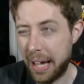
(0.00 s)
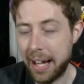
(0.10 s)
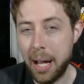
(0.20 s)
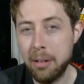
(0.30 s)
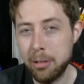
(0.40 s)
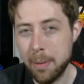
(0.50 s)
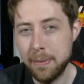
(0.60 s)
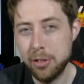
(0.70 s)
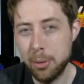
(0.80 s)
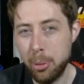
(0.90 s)
can't remember
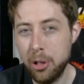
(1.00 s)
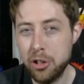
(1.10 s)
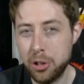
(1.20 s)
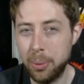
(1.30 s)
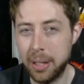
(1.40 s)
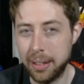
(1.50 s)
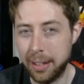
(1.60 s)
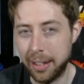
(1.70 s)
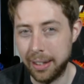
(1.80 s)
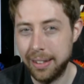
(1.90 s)
if there's a Punisher one or
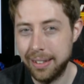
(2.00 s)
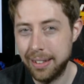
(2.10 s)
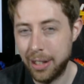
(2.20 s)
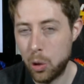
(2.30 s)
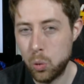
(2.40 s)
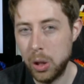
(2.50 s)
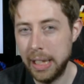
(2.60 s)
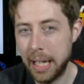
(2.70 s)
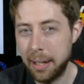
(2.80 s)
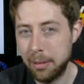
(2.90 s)
not. I
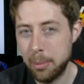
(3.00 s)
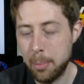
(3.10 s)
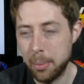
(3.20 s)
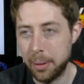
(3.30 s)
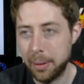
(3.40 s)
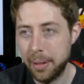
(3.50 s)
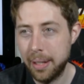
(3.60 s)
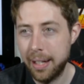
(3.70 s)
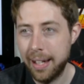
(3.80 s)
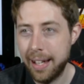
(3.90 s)
really can't remember.
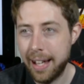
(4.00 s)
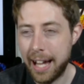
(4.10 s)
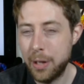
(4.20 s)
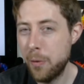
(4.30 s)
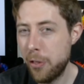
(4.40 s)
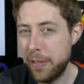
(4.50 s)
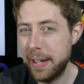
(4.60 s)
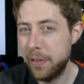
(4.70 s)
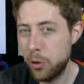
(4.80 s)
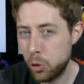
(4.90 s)
I don't
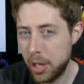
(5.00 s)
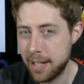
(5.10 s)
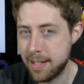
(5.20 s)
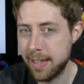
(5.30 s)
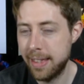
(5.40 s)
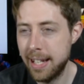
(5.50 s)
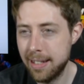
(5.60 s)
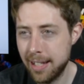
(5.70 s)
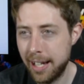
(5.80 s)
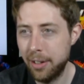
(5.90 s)
think there is. I think
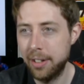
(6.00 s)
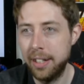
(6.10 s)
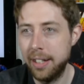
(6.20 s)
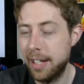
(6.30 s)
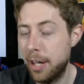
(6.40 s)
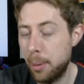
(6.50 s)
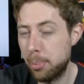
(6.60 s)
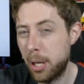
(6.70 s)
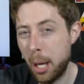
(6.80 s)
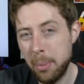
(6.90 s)
it's like on a
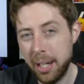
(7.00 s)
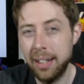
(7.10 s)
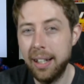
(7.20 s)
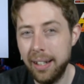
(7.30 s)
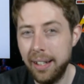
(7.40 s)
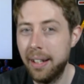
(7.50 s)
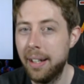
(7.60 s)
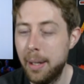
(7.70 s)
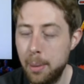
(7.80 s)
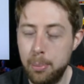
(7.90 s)
upcoming line,
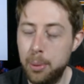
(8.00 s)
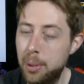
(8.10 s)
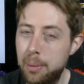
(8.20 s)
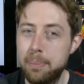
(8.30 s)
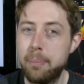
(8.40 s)
but